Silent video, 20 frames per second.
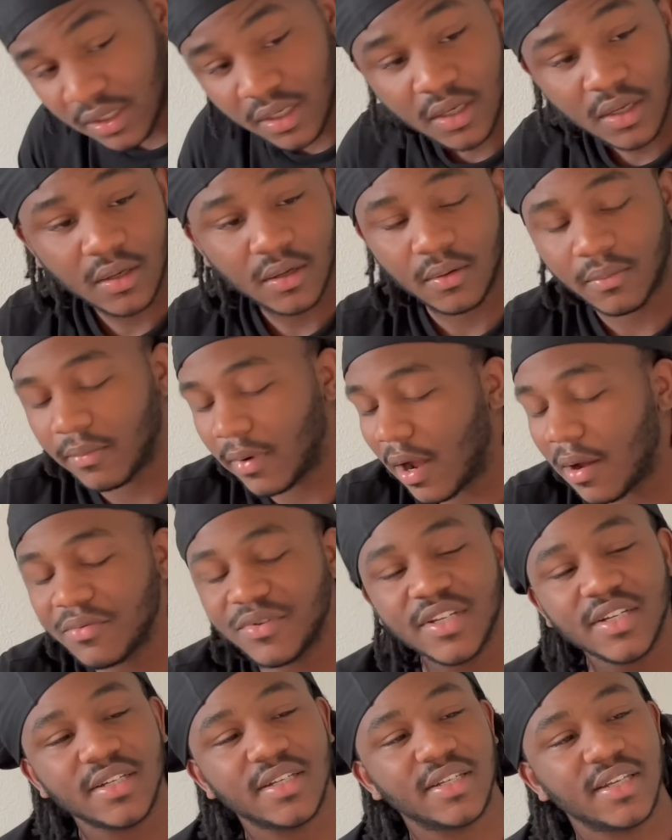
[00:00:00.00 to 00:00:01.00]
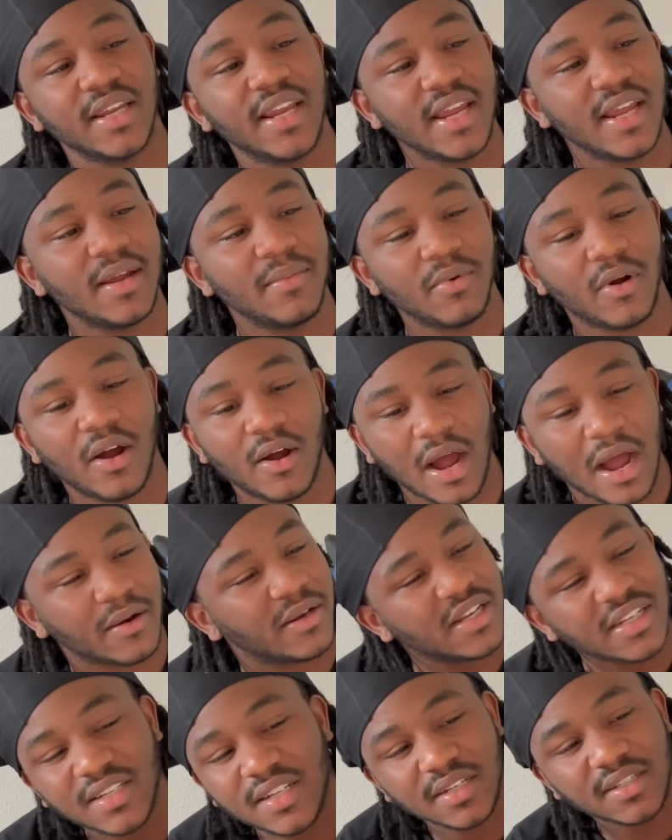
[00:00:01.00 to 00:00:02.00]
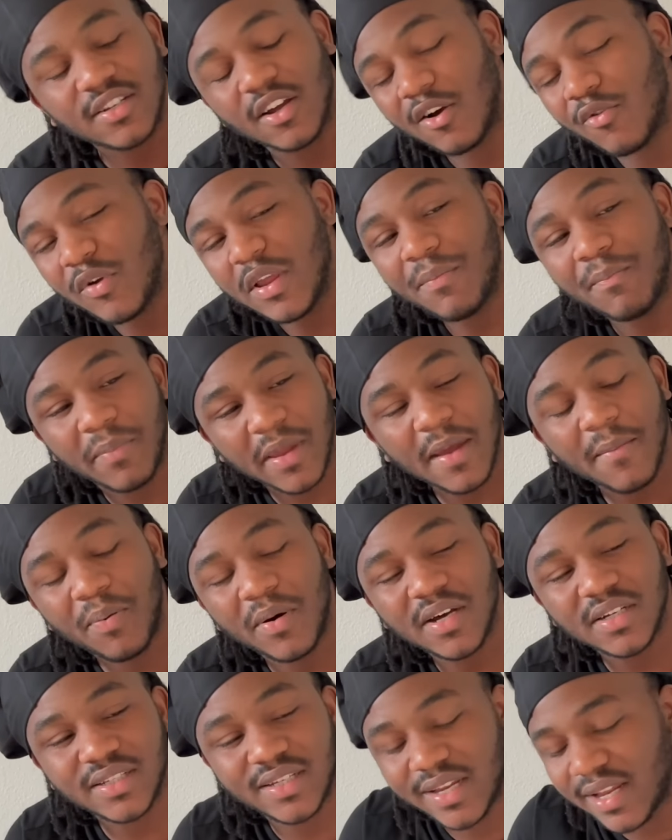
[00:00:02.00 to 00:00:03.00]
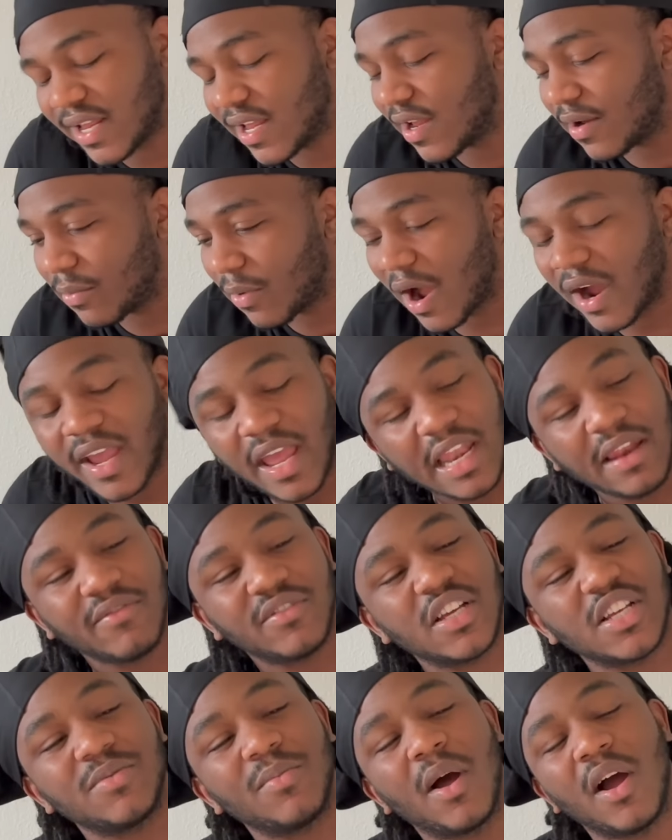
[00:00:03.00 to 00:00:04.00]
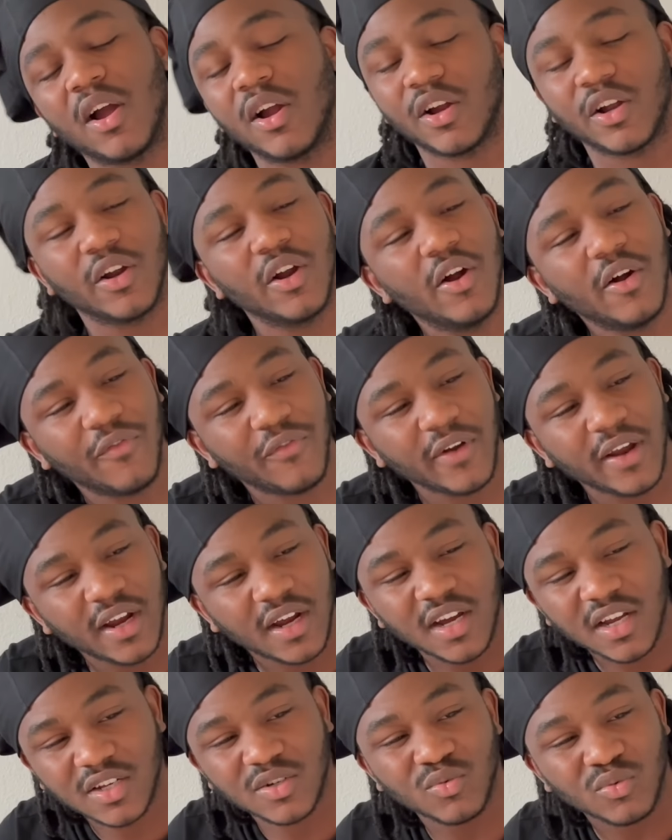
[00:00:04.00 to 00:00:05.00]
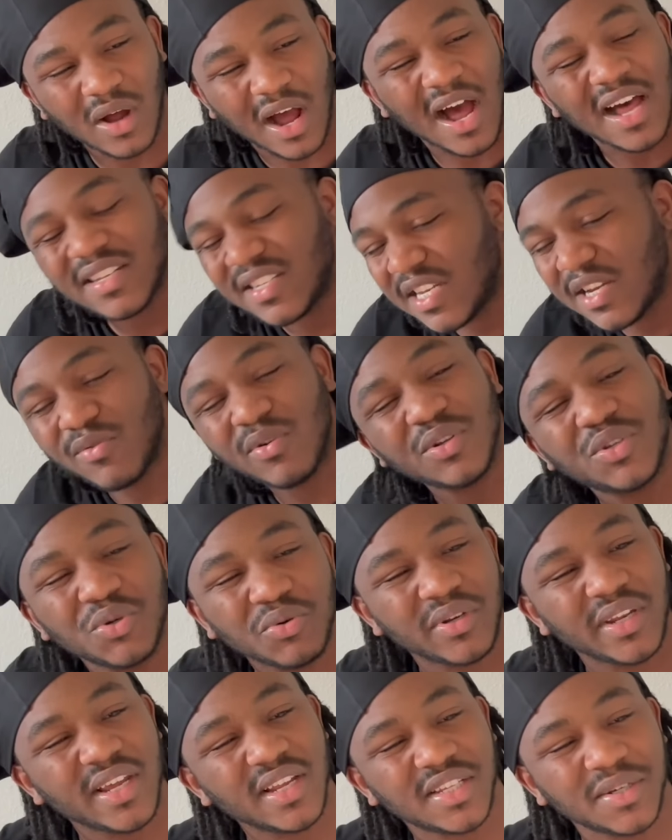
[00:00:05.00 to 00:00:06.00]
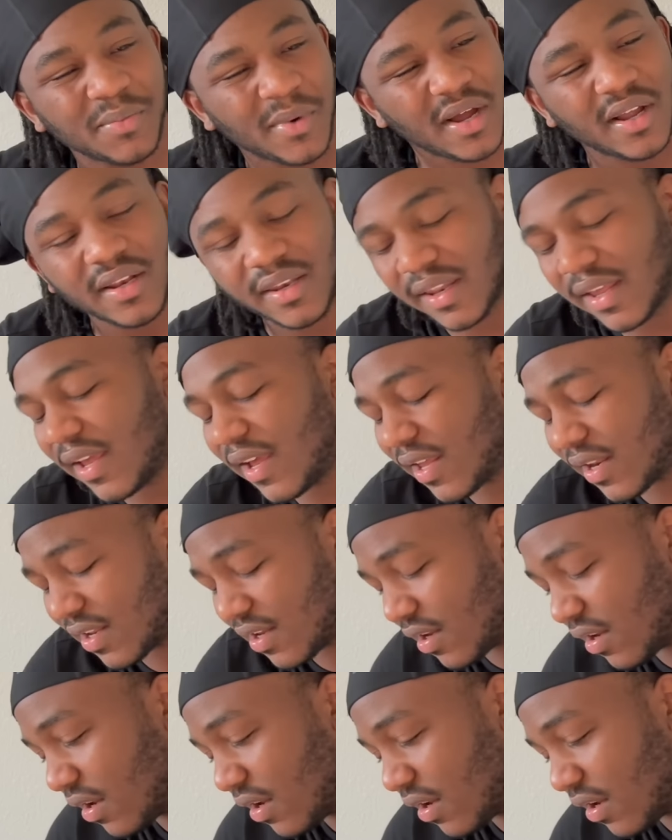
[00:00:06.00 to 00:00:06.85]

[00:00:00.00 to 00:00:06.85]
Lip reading: Man, I'm just saying, bro. This is a talk we've been busting here, bro. I can't even trust my girlfriend because I seen what you did to my daddy.